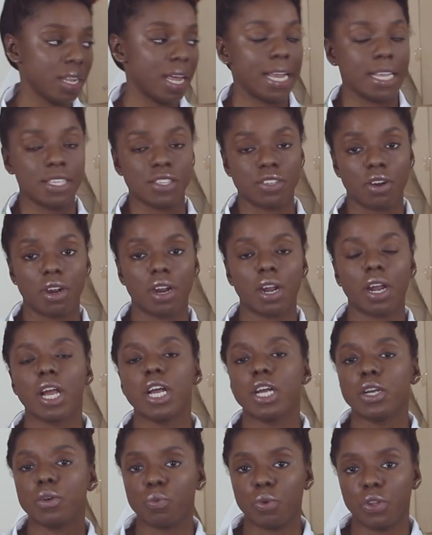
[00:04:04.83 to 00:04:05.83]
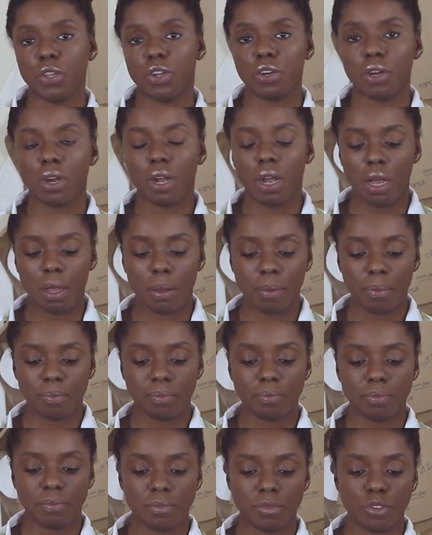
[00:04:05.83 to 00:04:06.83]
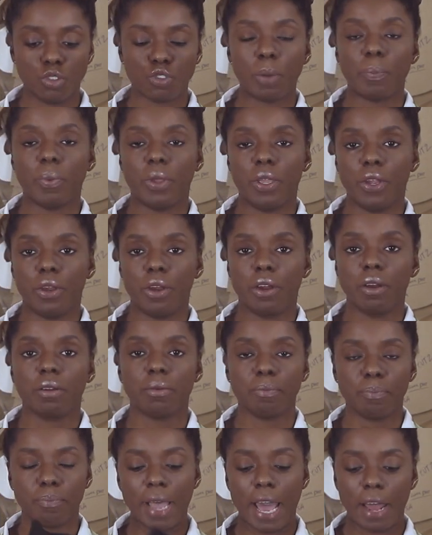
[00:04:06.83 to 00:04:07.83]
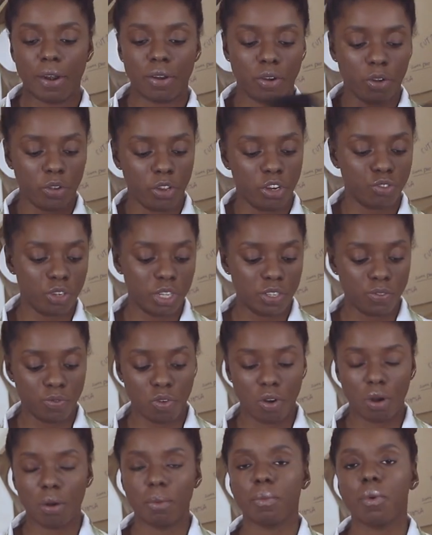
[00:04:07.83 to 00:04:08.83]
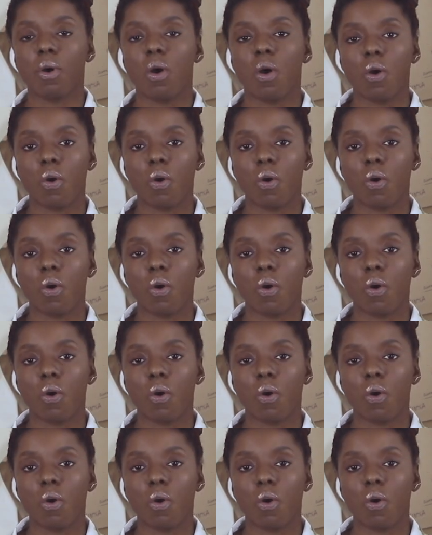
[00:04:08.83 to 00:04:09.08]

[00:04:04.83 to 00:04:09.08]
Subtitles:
lines are when you're draping your pattern on your dress form,